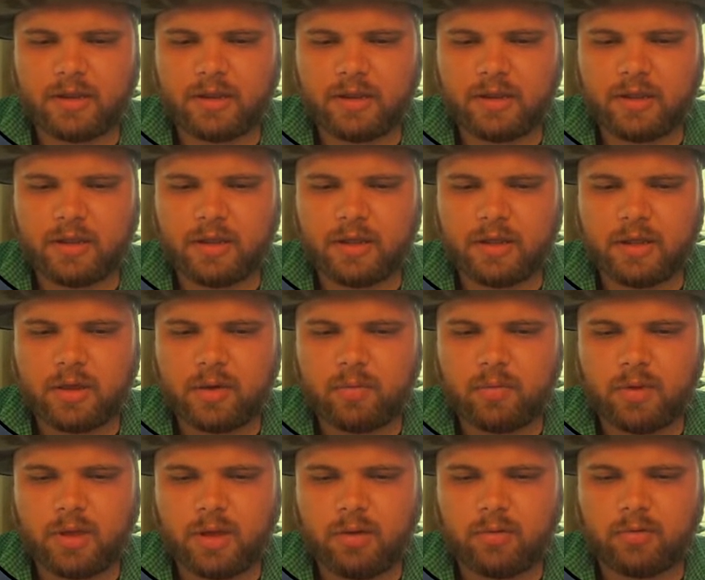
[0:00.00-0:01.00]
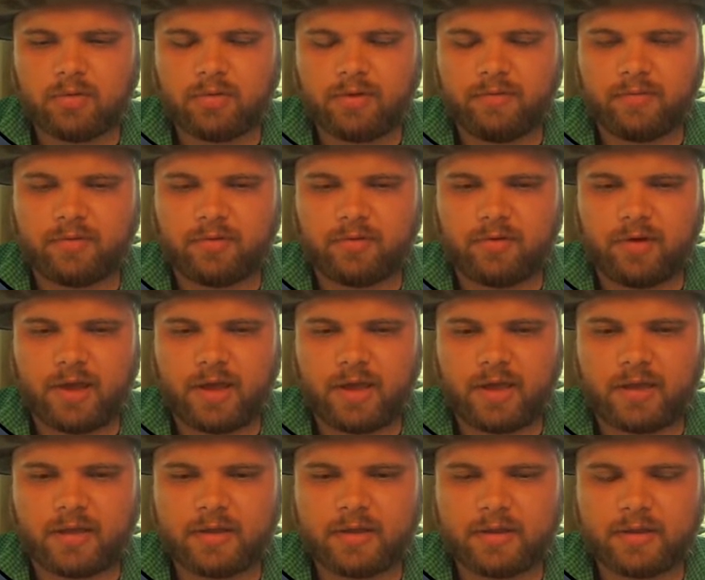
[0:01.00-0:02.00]
Or if they're going for the
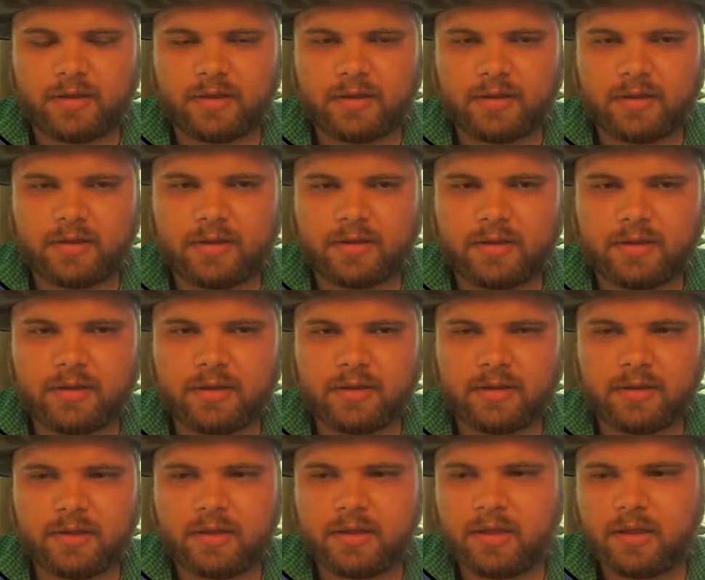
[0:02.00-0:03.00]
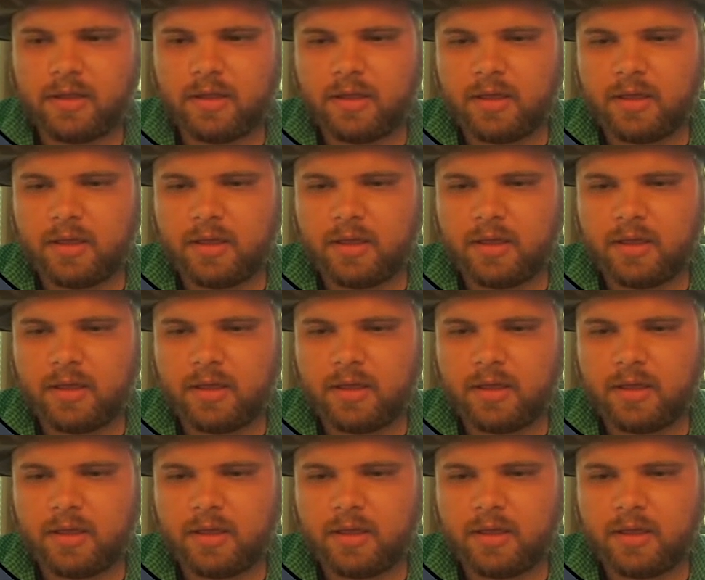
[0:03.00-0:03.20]
aggro kill and they happen to